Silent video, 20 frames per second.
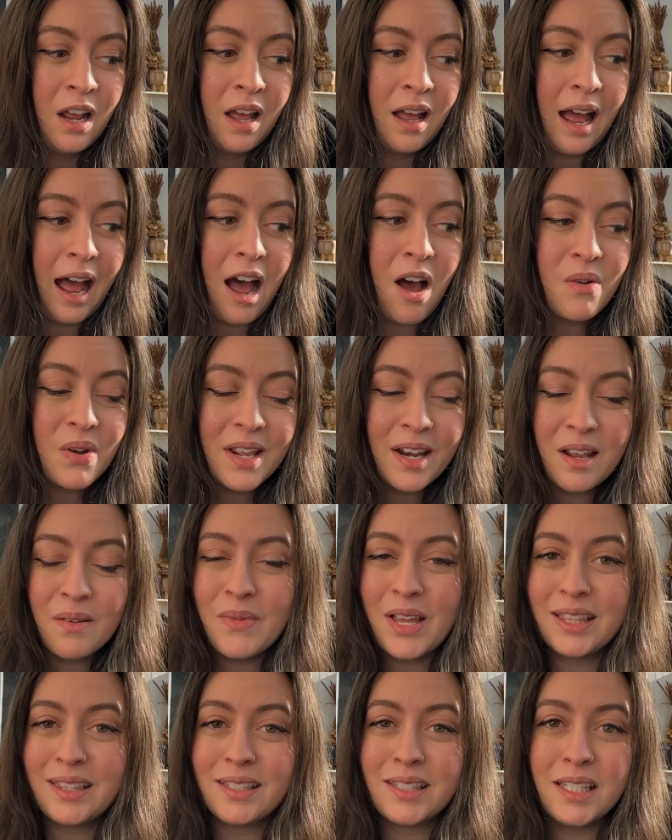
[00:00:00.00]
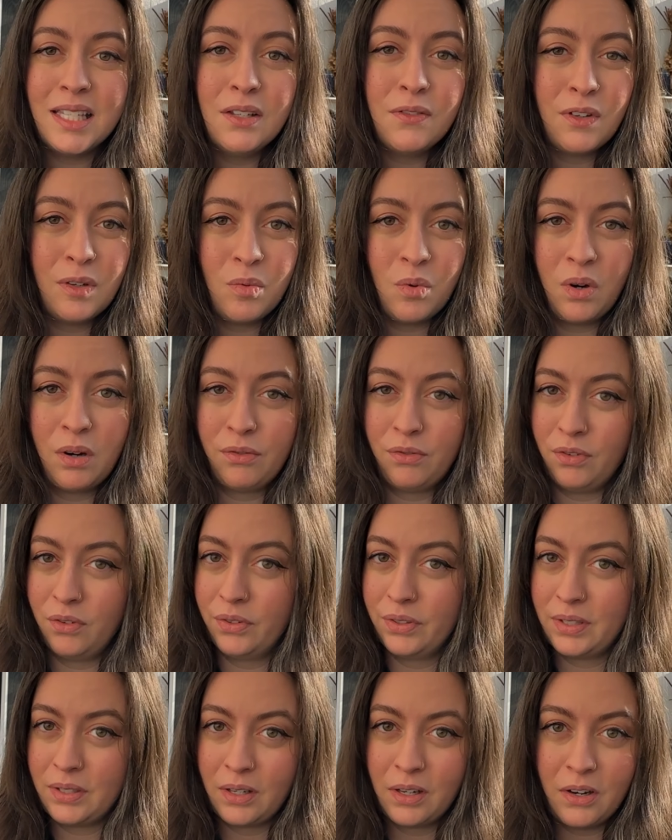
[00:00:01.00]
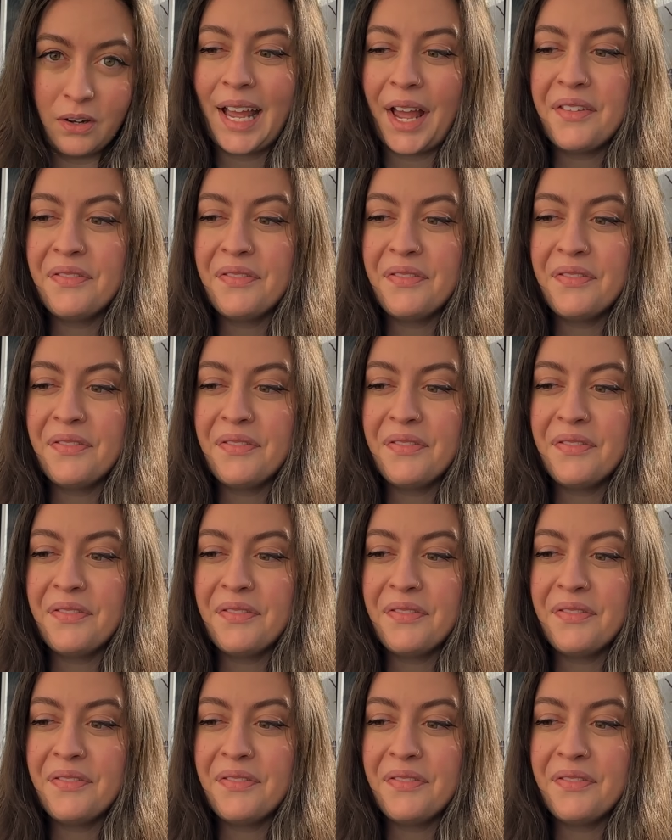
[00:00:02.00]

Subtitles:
how can I make this even more full circle?